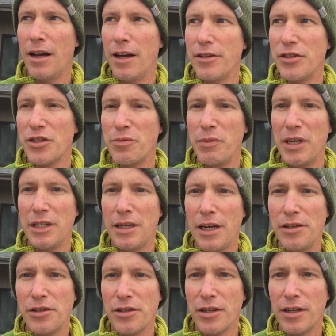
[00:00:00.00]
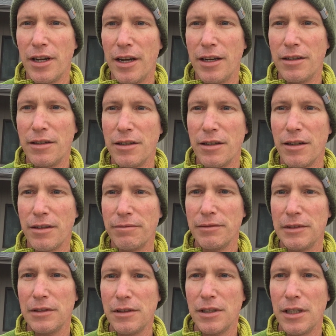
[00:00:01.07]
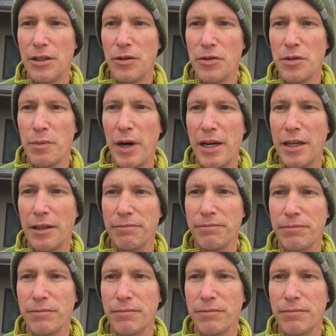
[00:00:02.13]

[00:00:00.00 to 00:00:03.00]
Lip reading: just me and nature today to do some hiking.